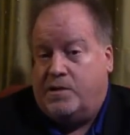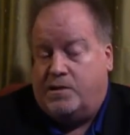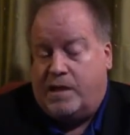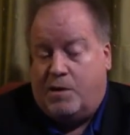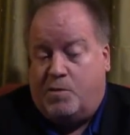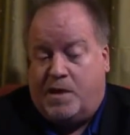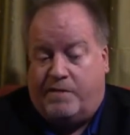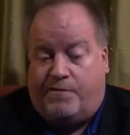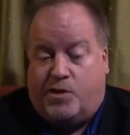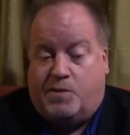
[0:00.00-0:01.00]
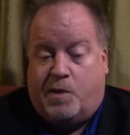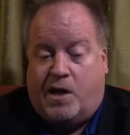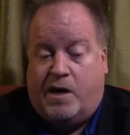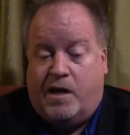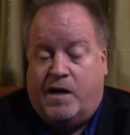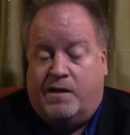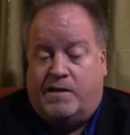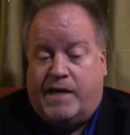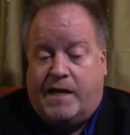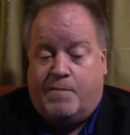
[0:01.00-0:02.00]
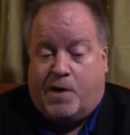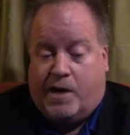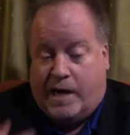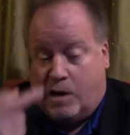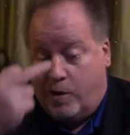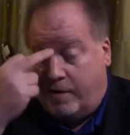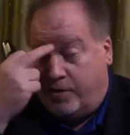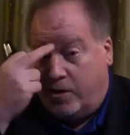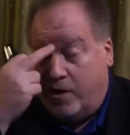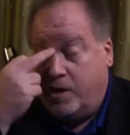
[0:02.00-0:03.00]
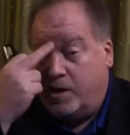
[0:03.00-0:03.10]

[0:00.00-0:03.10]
So that would be the first part. The second part, however,